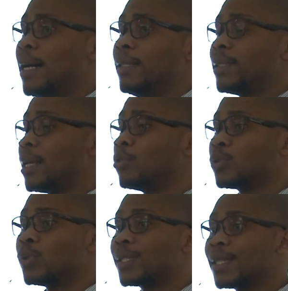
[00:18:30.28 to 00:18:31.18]
is able
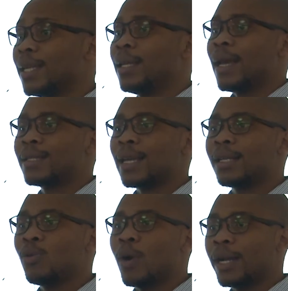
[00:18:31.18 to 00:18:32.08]
to see
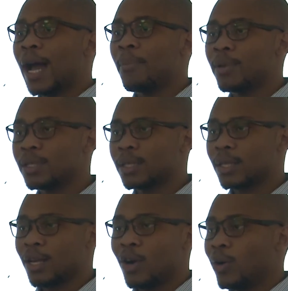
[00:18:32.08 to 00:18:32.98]
exactly what happens
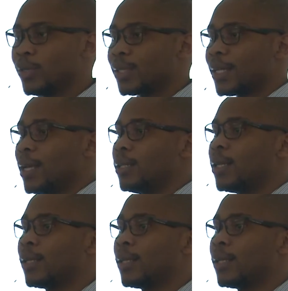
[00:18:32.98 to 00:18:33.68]
on your state,